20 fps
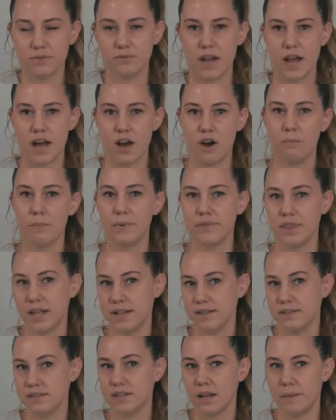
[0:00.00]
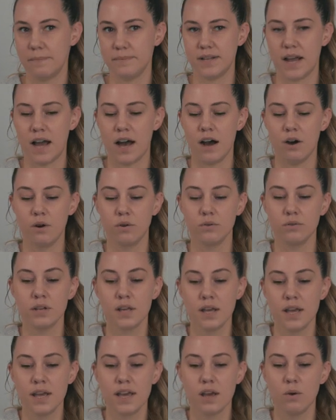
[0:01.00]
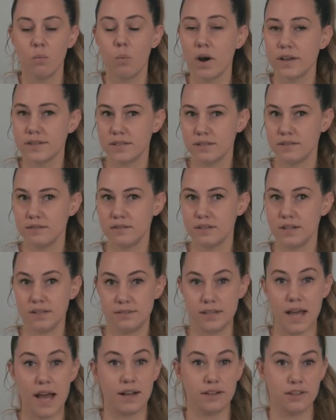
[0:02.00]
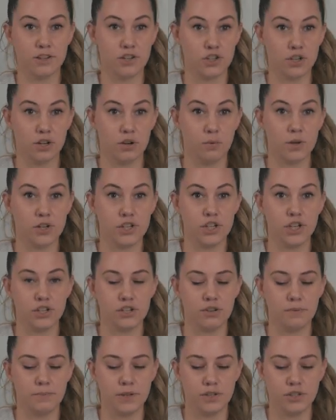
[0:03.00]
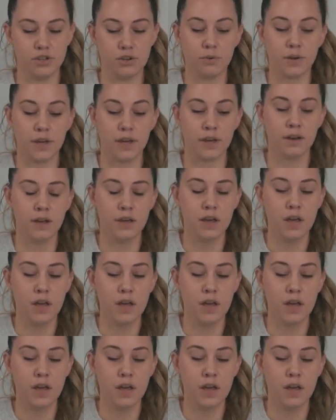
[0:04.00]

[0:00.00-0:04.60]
around, but then stepped out and wasn't exactly sure what she should be doing.